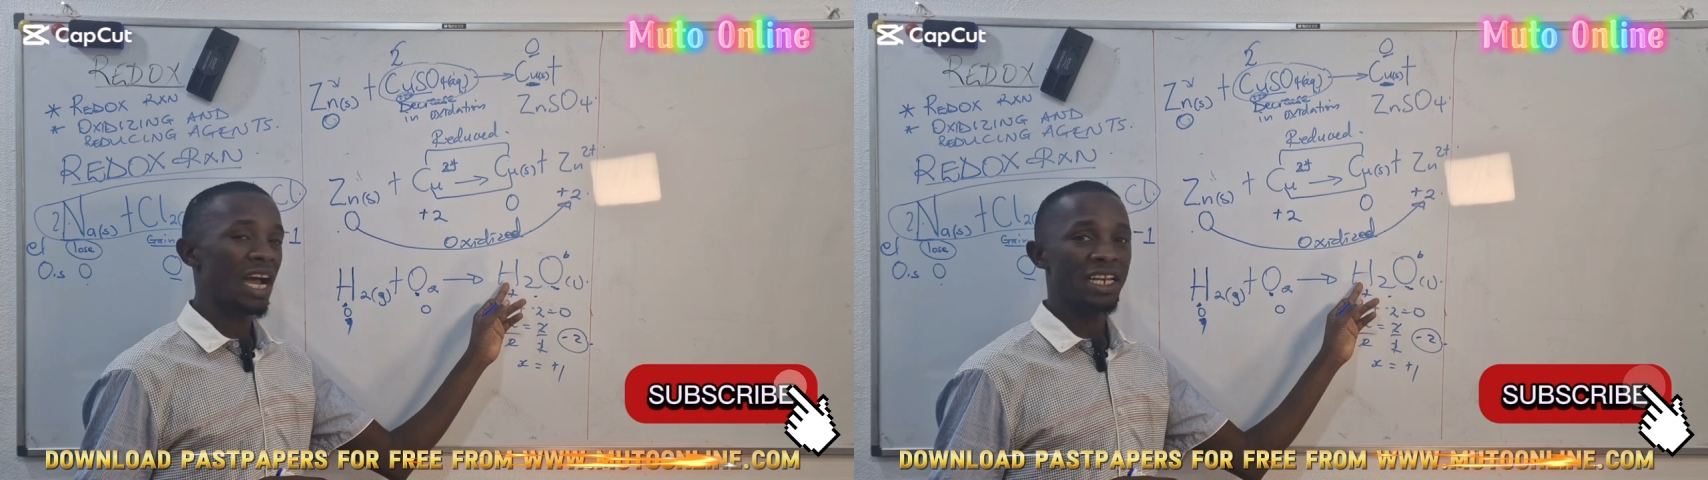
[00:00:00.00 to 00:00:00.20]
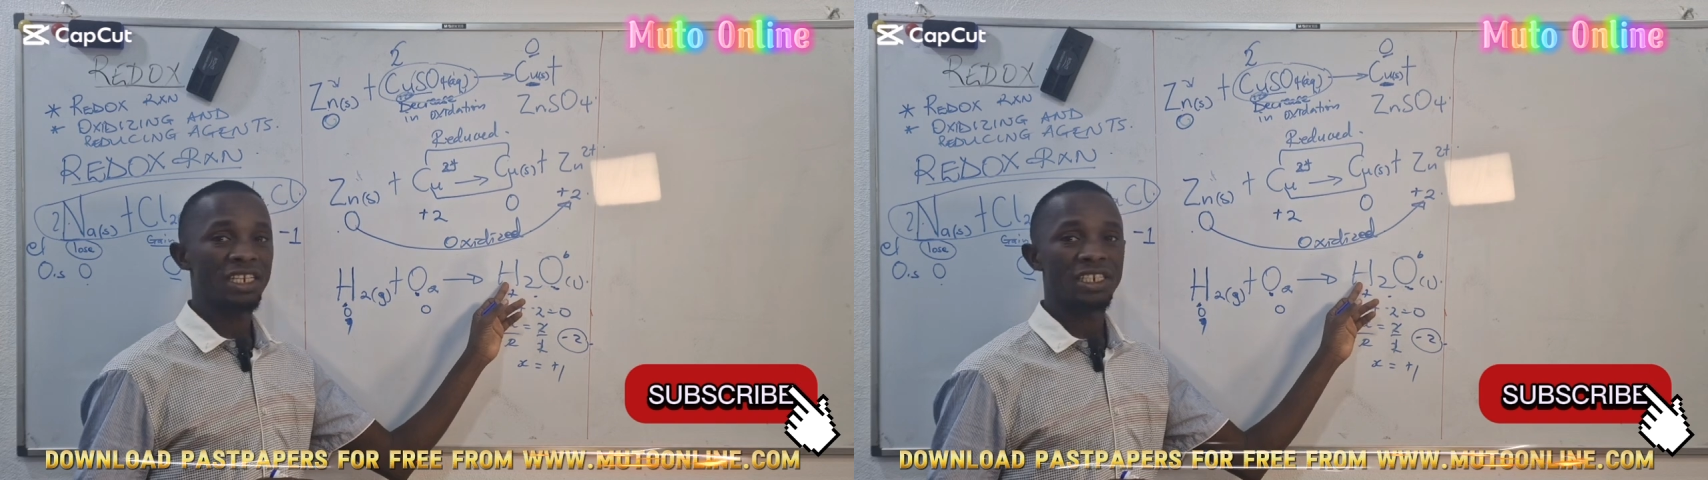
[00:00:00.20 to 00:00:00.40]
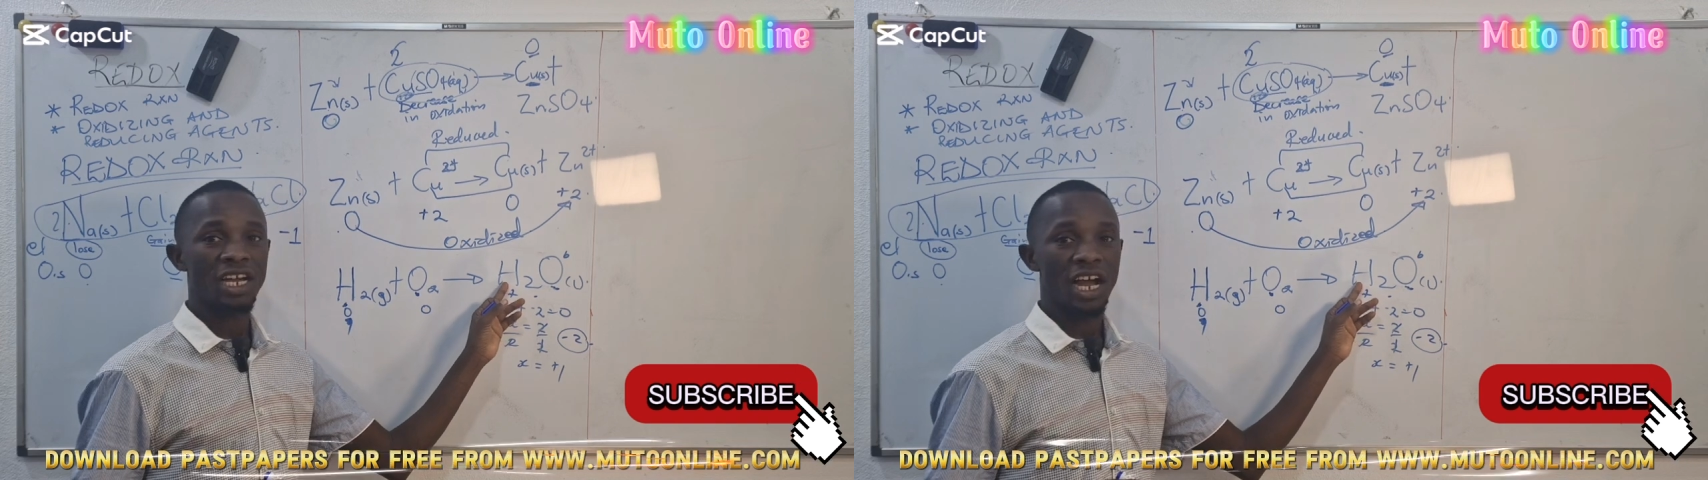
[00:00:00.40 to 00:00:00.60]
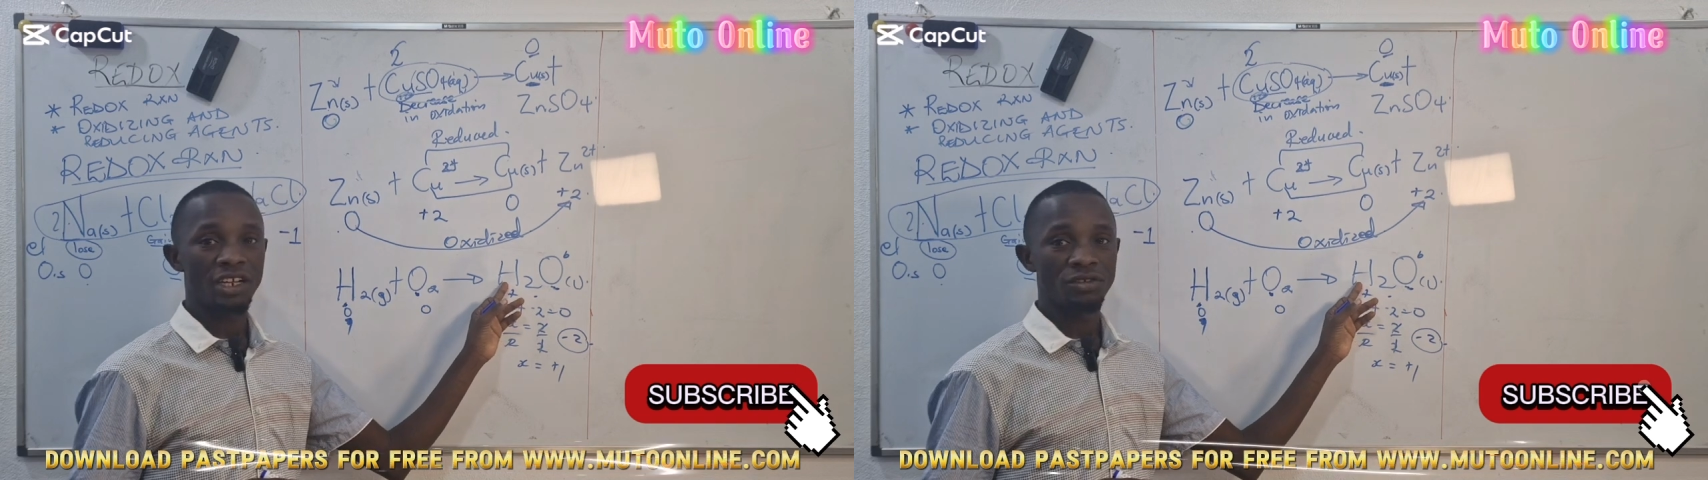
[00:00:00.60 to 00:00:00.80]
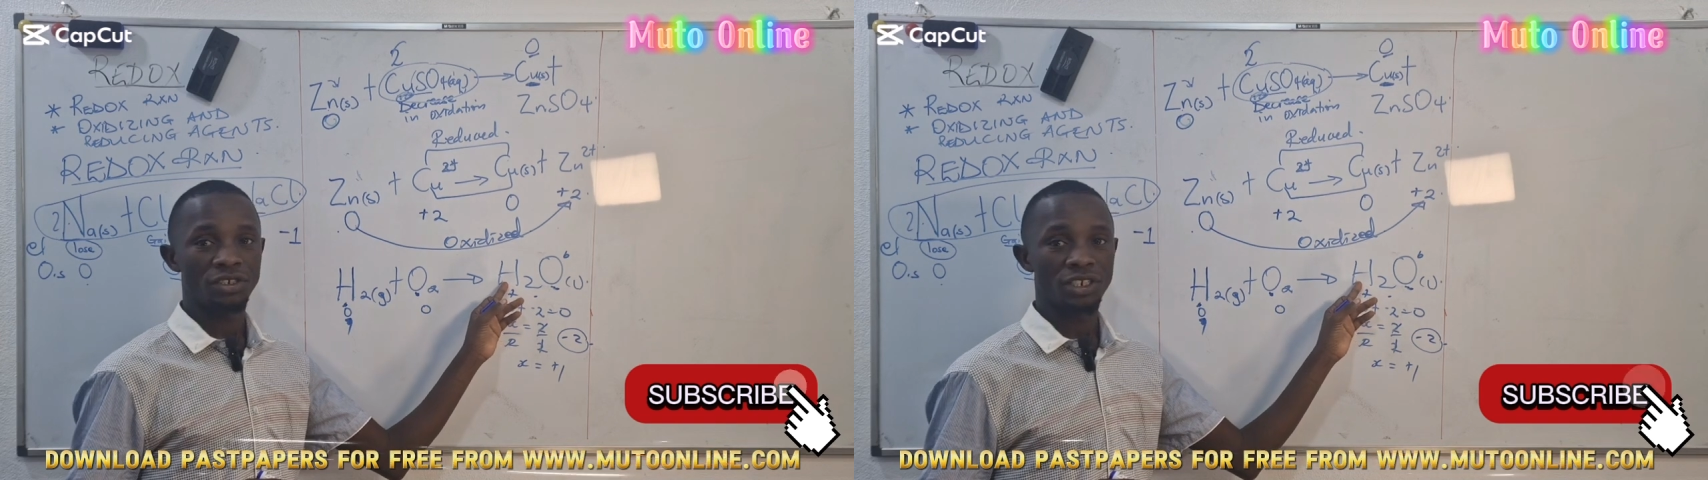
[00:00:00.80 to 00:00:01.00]
added
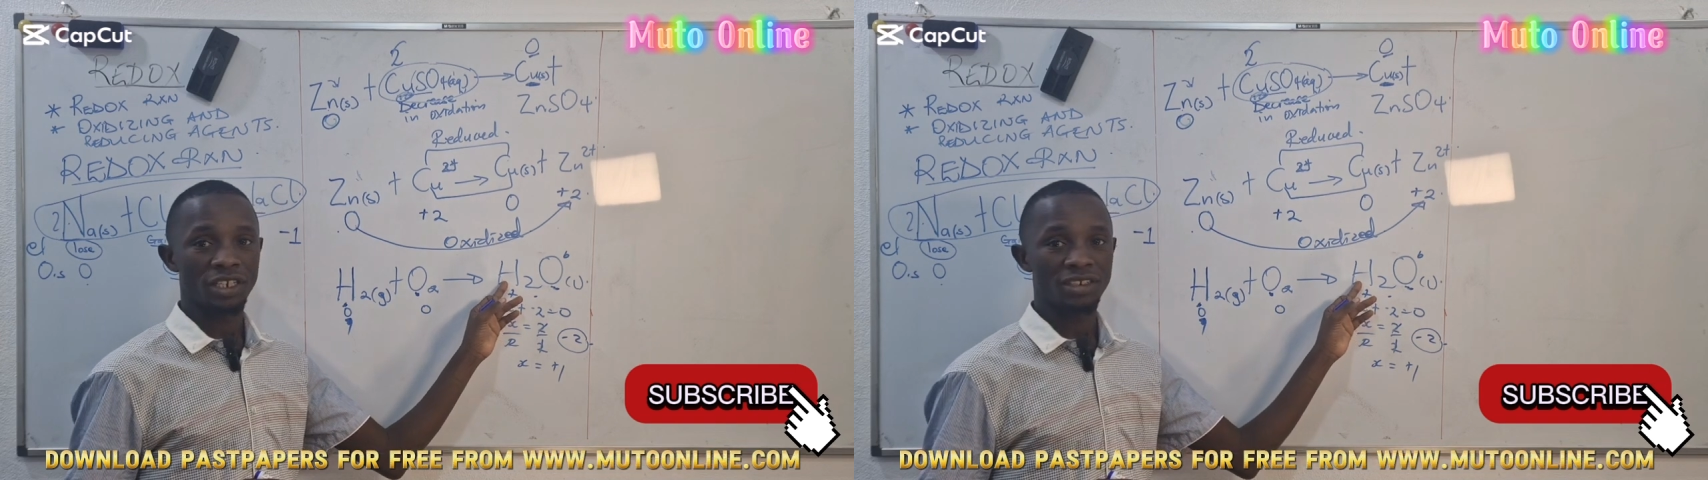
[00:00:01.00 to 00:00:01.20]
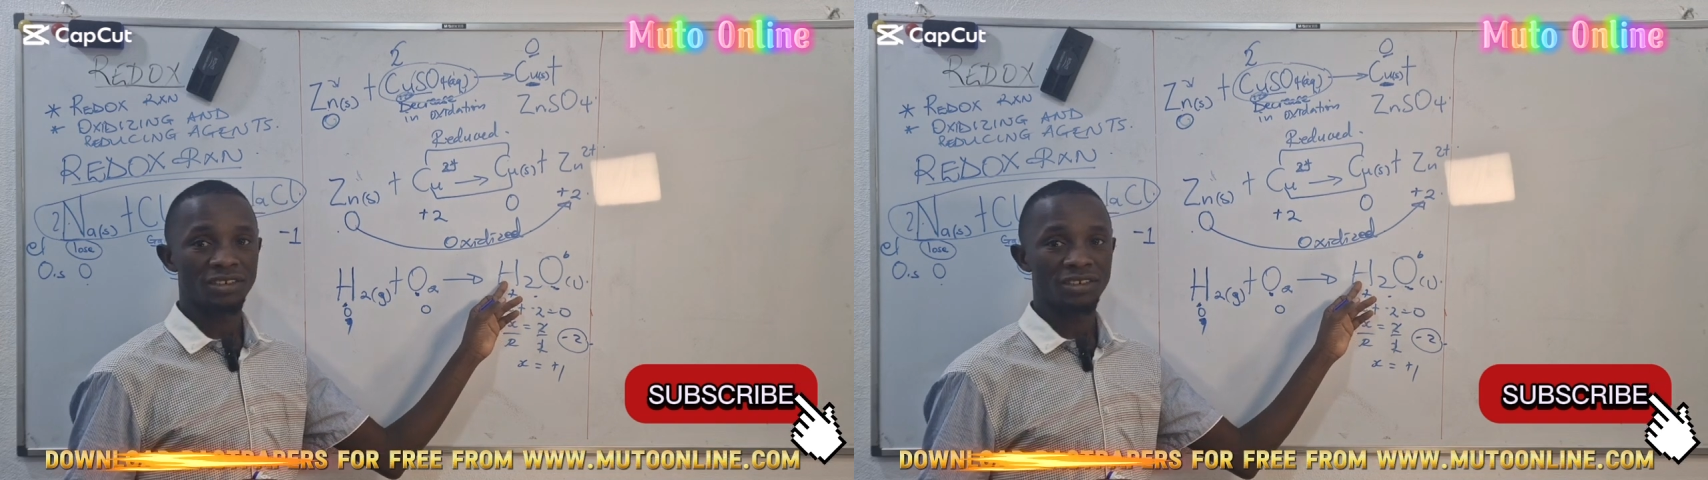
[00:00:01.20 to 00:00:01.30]
hydrogen.